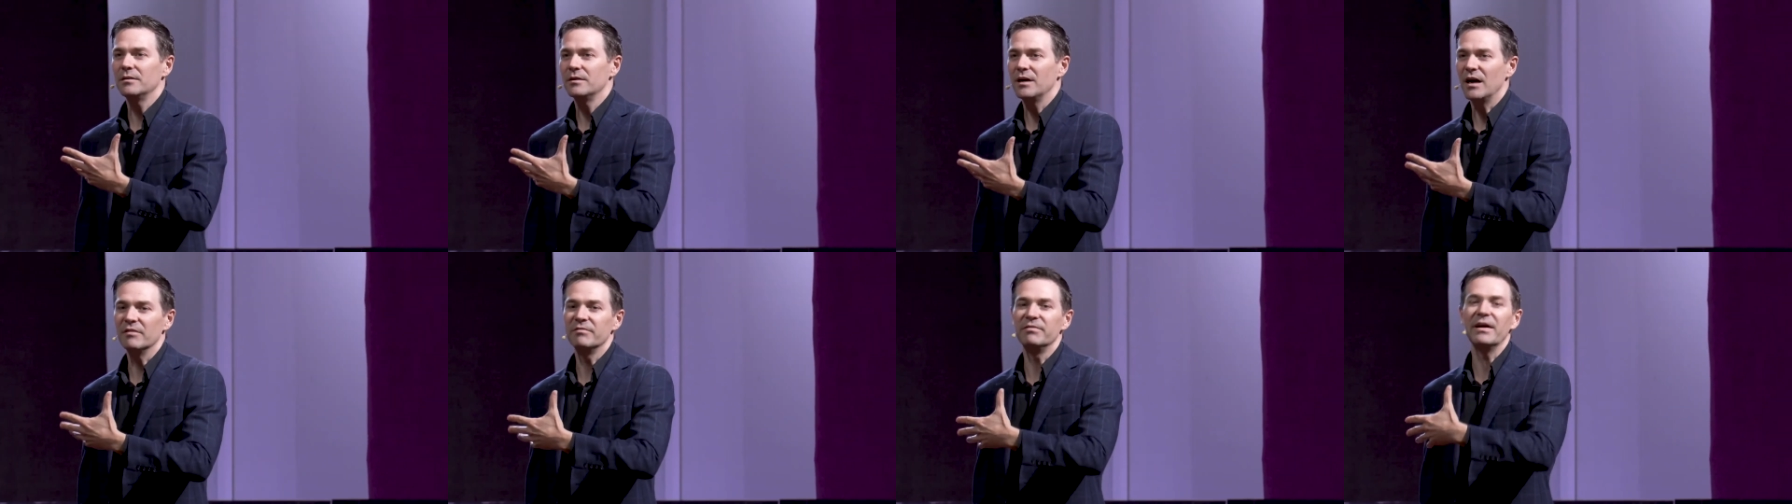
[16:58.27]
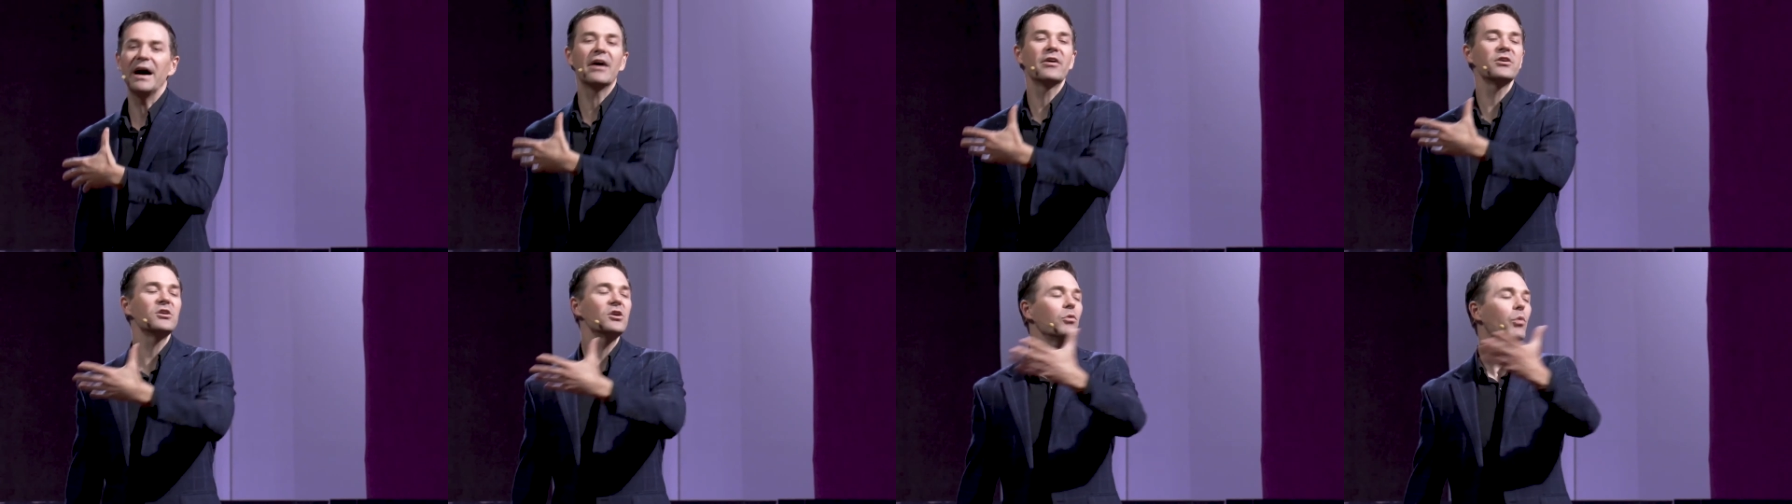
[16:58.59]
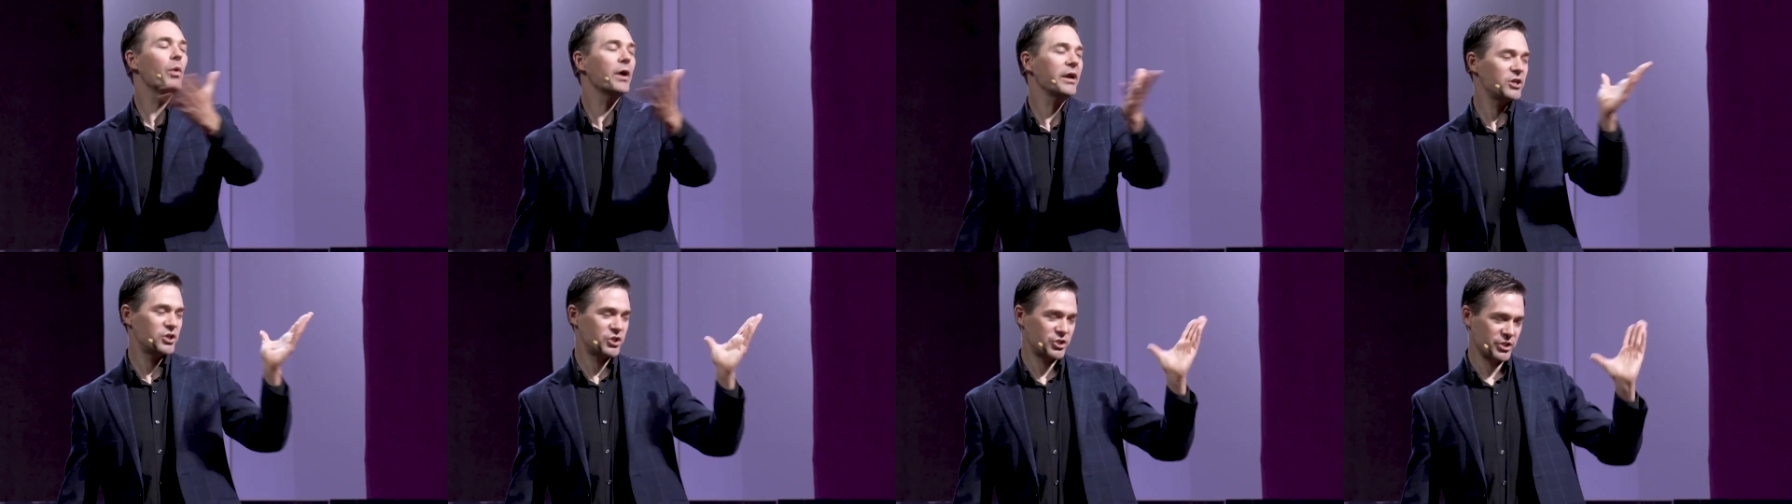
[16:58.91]

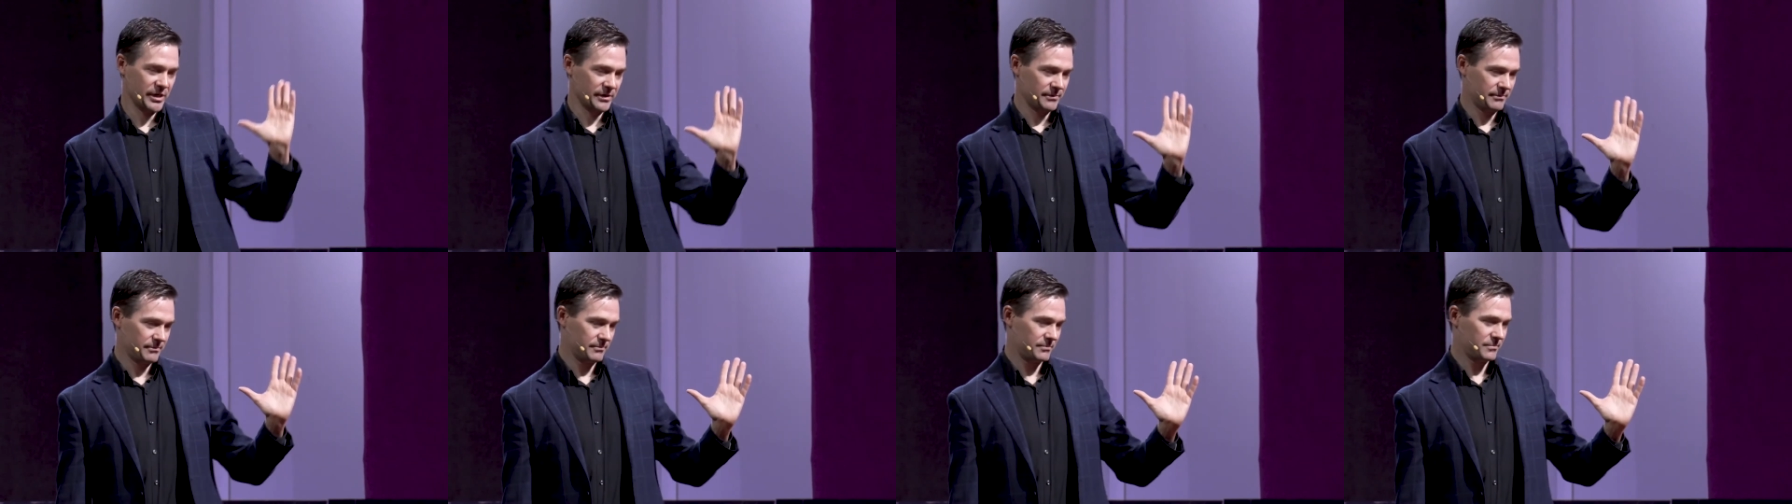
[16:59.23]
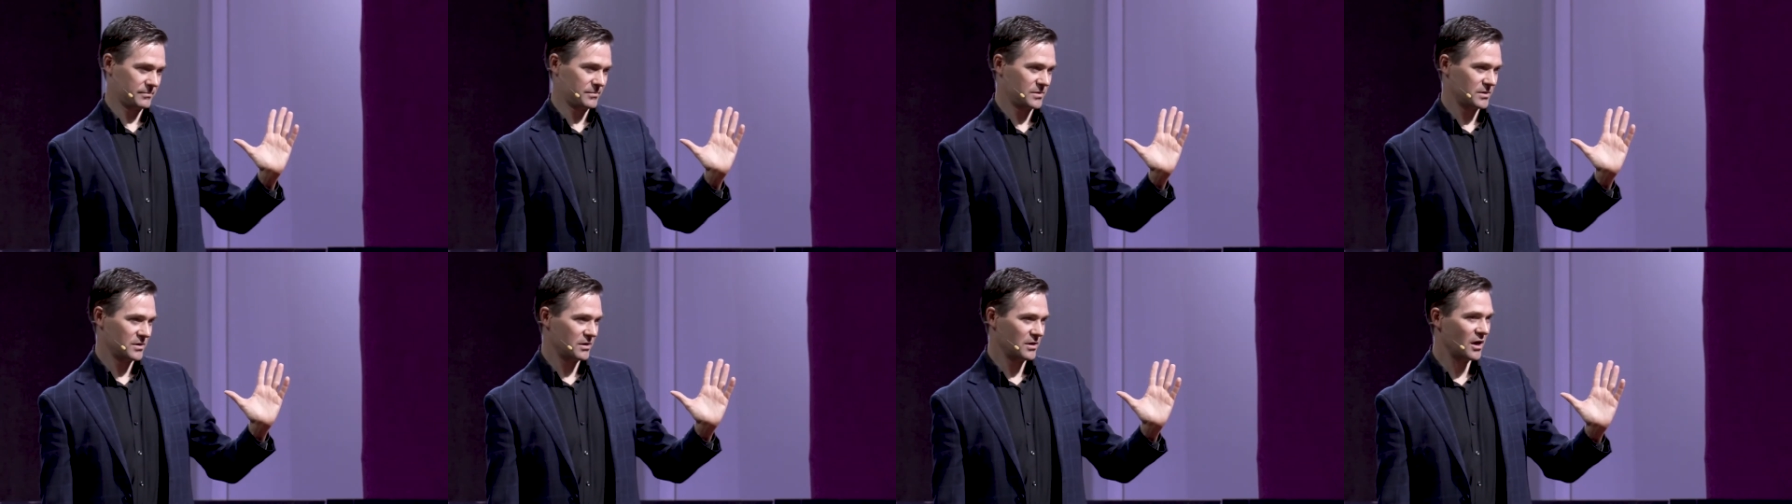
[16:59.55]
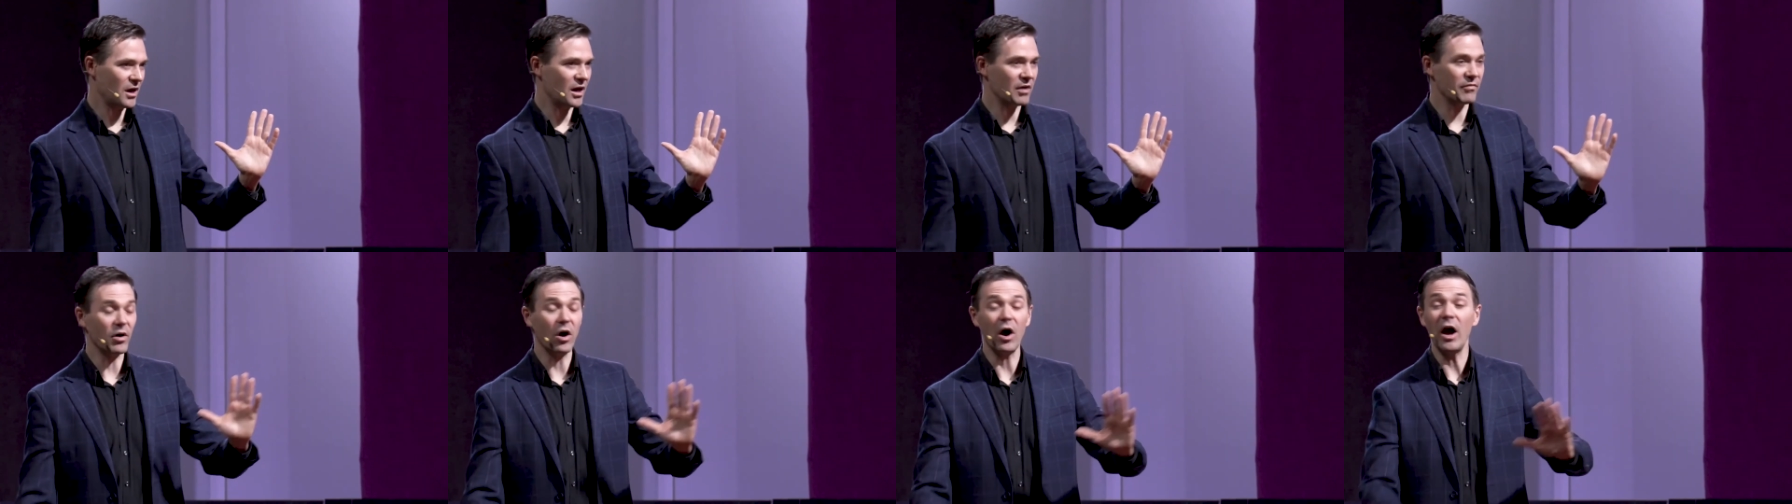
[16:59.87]
evaluation
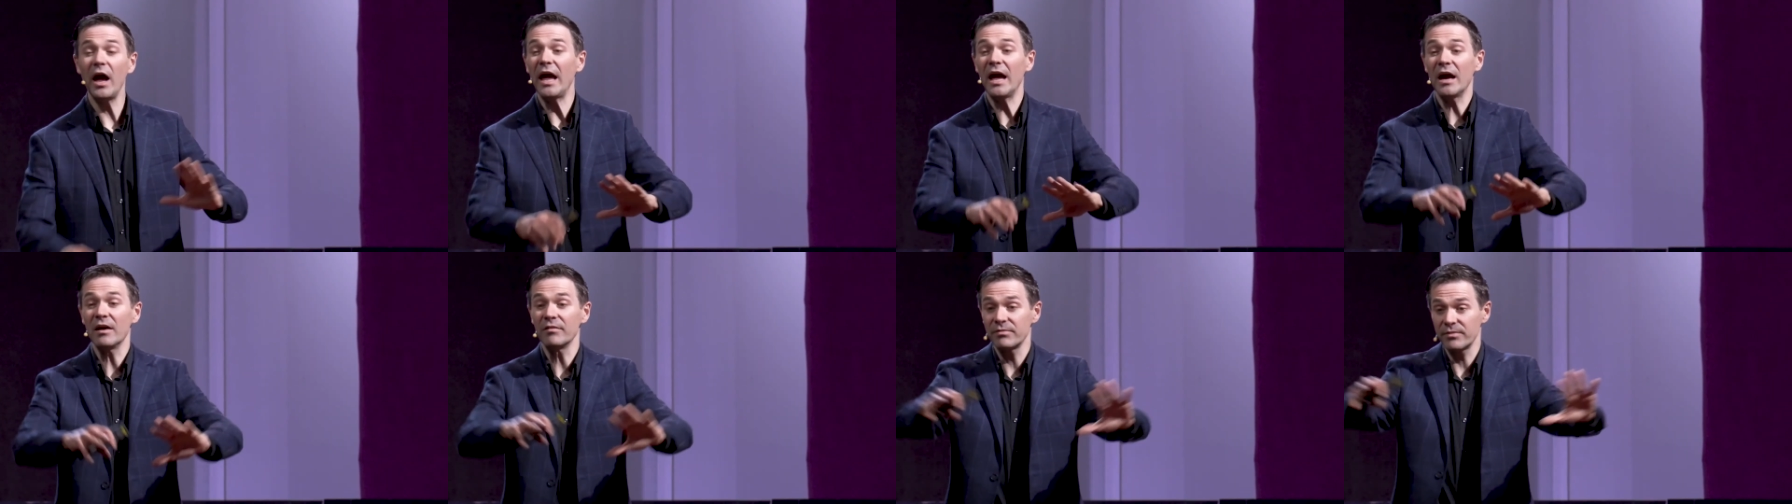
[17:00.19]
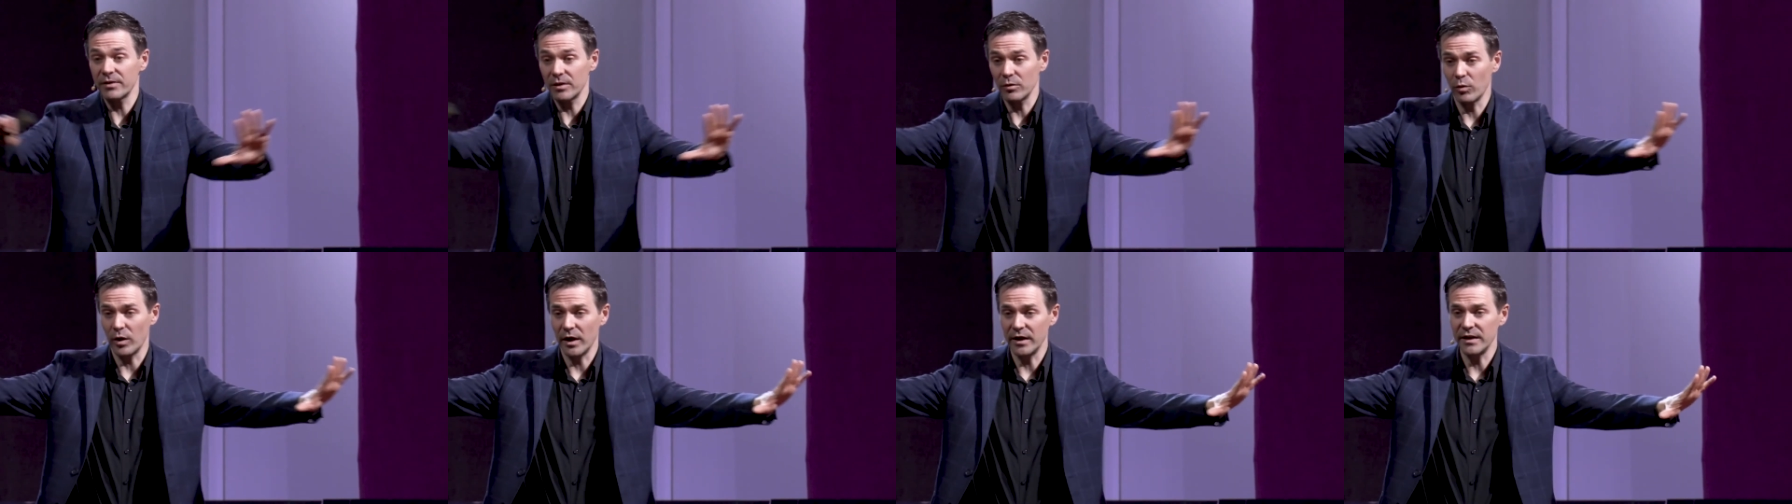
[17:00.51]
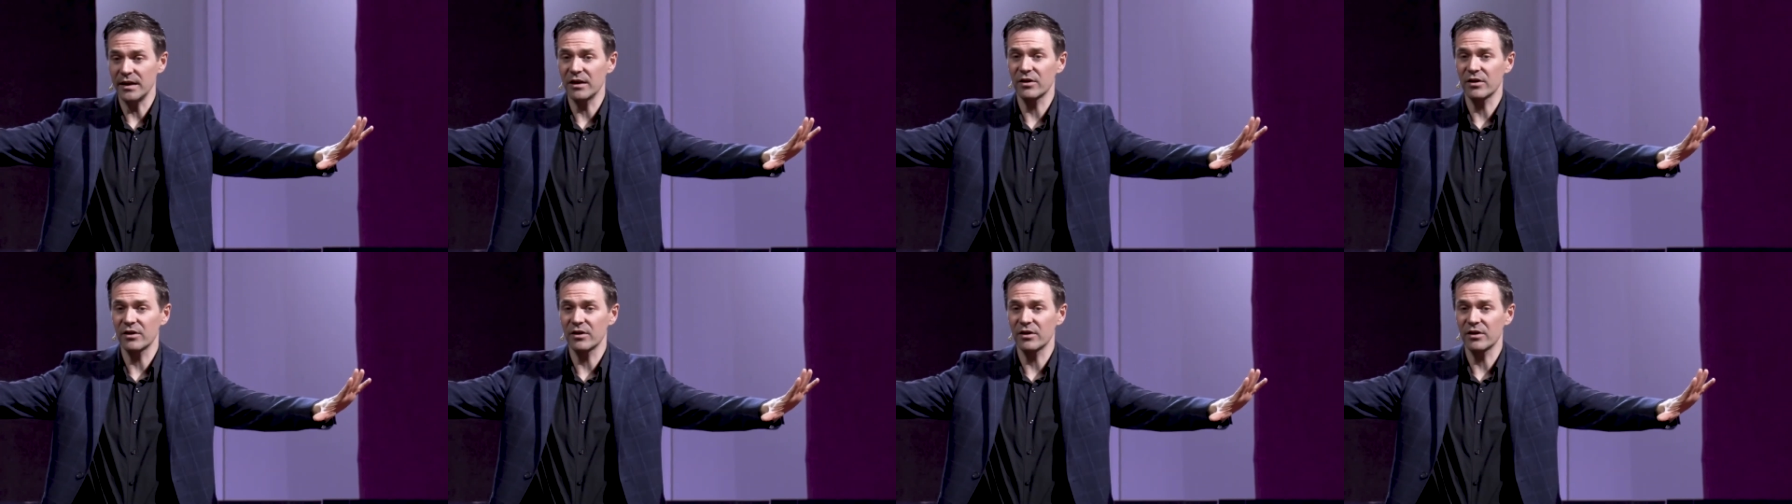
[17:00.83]
of everyone,